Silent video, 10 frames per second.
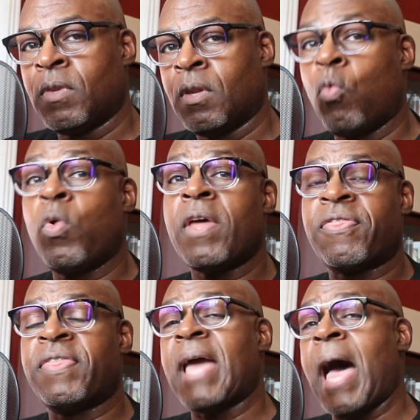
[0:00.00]
with
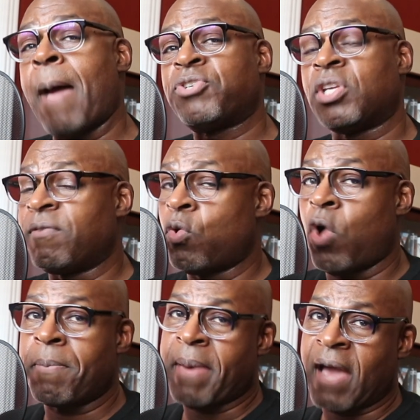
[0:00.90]
the option of
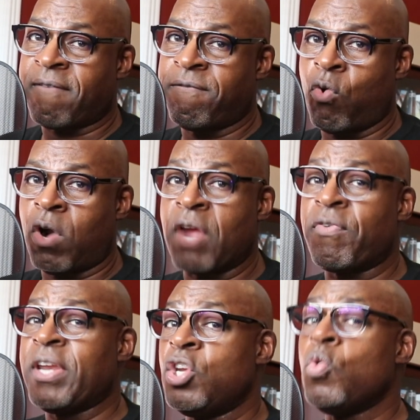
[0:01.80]
going back for a
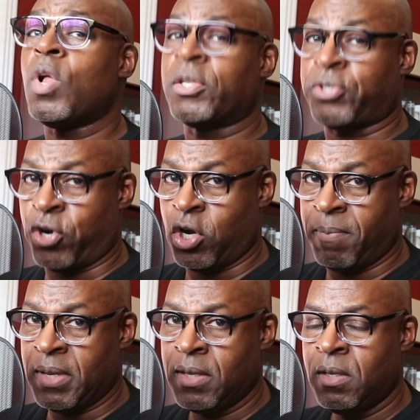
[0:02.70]
renewal
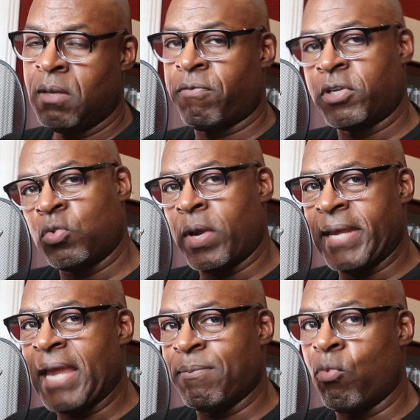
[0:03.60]
term for
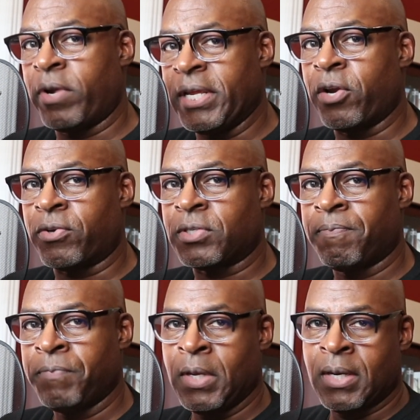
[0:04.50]
28 more years.
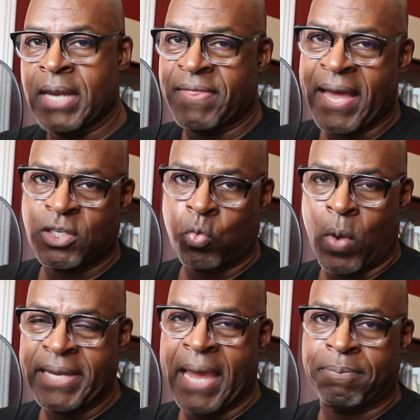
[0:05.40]
Now, that
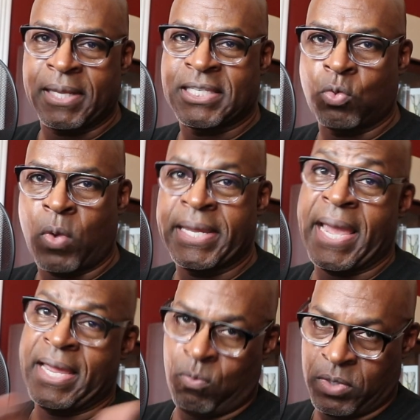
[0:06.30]
28 plus
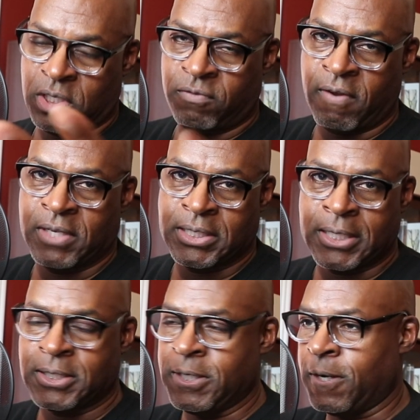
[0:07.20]
28, which is
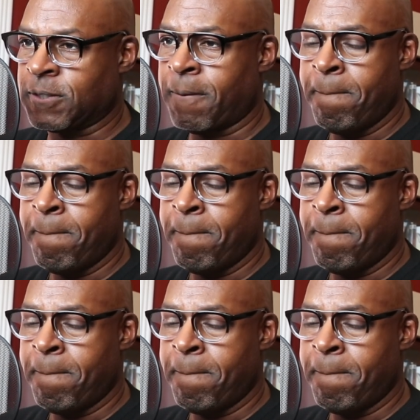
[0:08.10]
56 years,